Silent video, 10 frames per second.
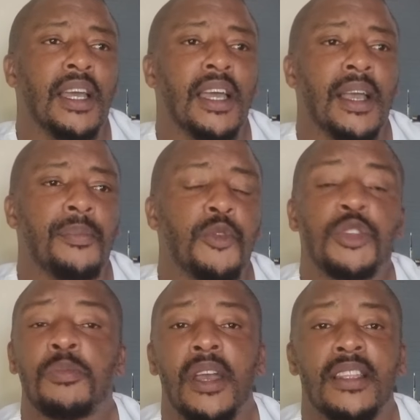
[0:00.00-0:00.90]
um,
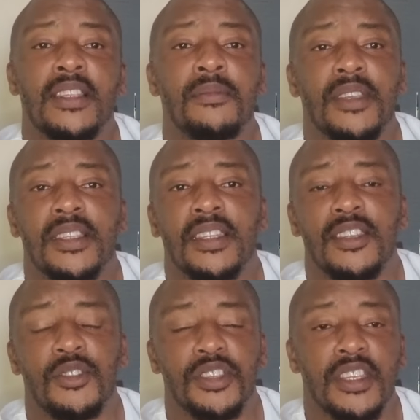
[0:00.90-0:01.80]
which might seem as an
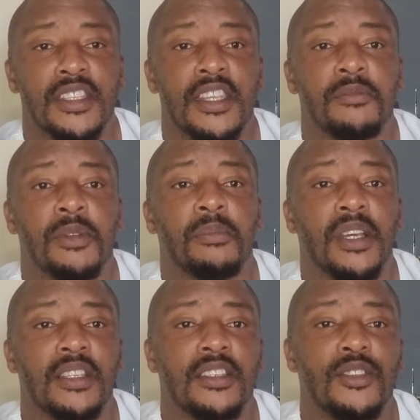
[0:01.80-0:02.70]
innocent statement,
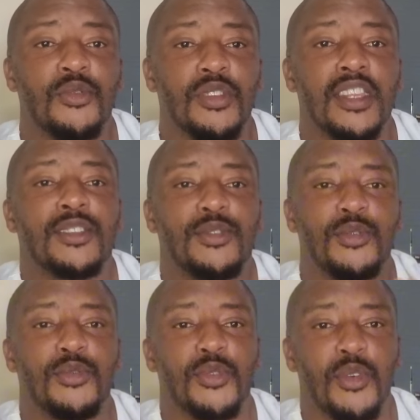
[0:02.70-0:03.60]
but you need
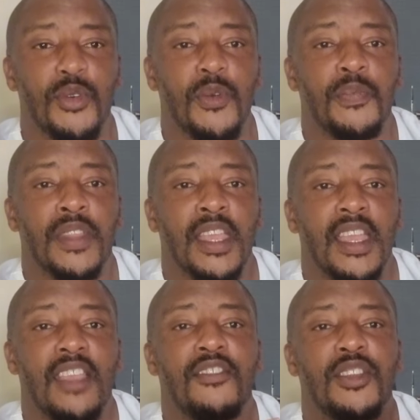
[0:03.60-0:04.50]
to know
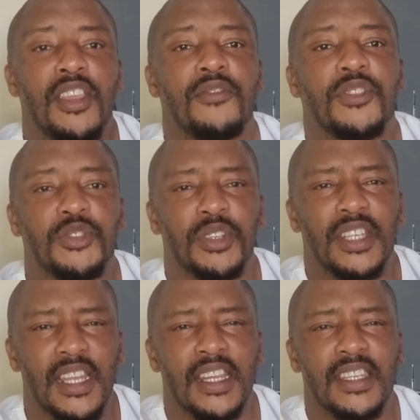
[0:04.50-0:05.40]
even if it's
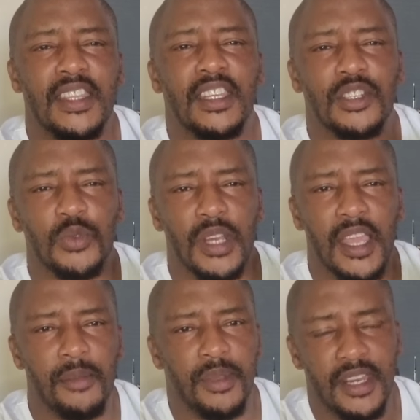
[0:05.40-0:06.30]
not guaranteed that it will
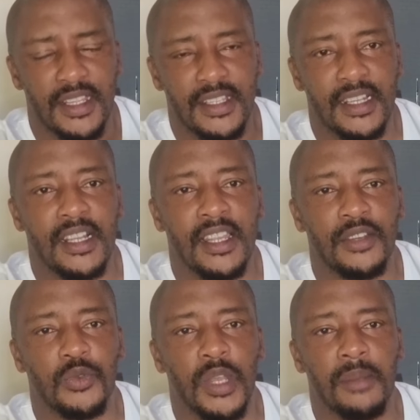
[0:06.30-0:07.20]
happen exactly
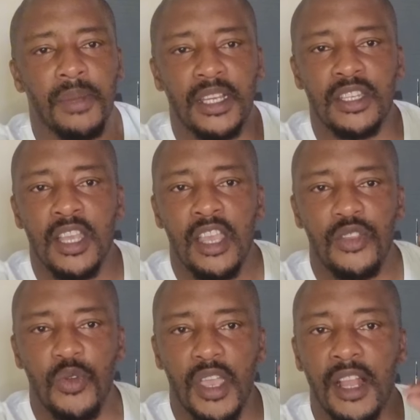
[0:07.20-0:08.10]
that way, but
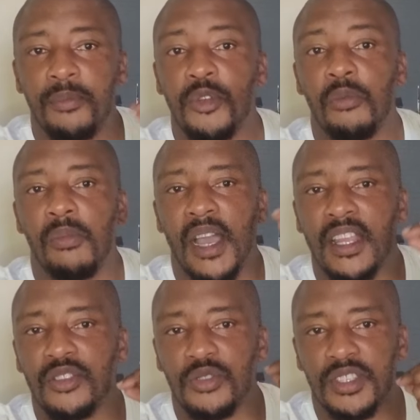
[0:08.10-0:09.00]
you help your
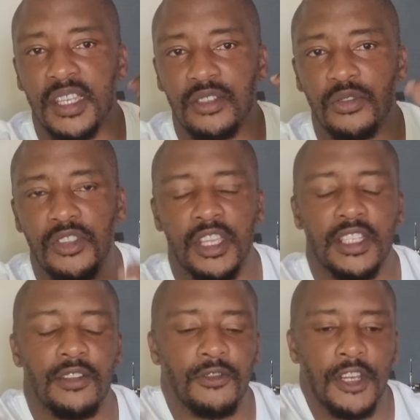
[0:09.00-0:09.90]
mind to start to
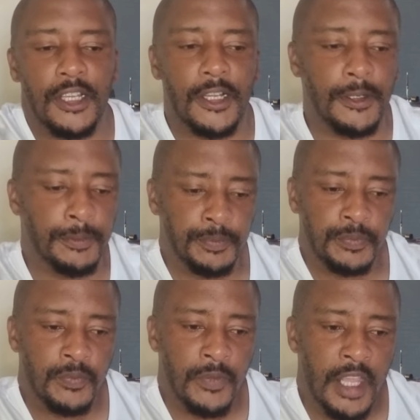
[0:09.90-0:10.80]
think differently.
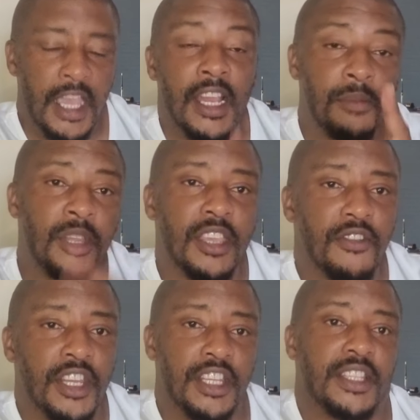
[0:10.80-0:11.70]
And let me give
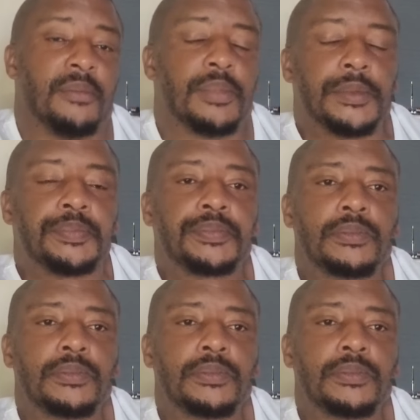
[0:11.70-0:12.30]
you an example.